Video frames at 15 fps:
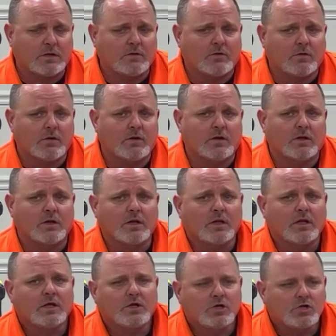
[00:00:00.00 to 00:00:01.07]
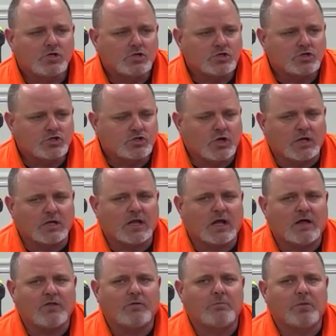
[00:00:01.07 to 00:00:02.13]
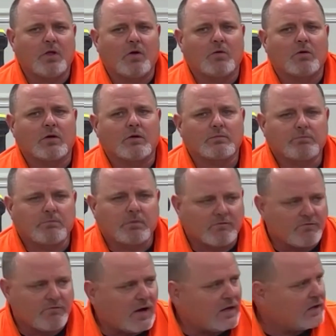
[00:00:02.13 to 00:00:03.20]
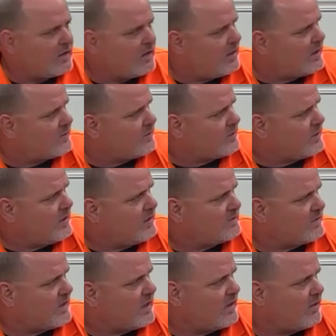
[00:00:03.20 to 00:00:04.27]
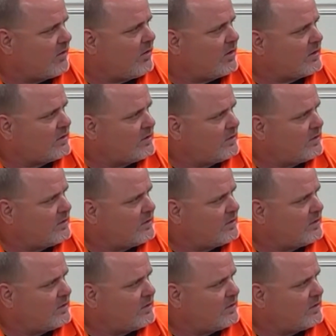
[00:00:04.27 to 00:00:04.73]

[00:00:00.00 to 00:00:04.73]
indoor unit, shut down the blower, provided electric heat's not on.